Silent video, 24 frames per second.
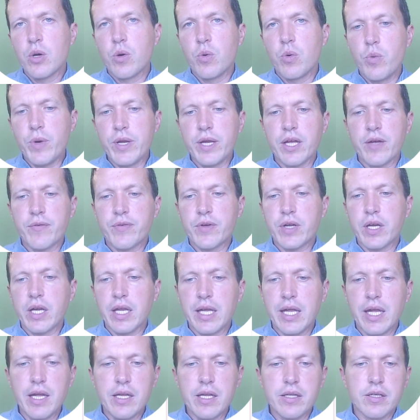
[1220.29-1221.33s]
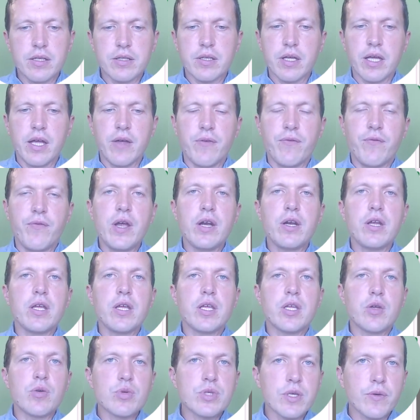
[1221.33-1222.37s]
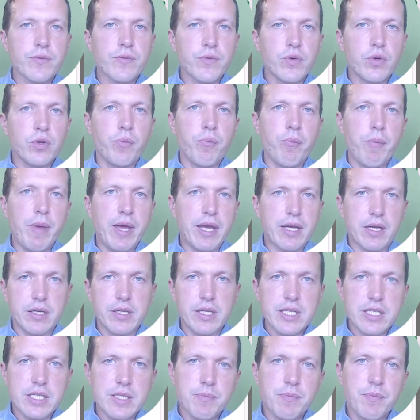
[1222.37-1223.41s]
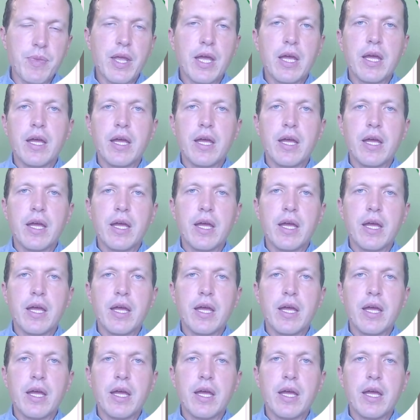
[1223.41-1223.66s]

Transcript: we have created a very useful mechanism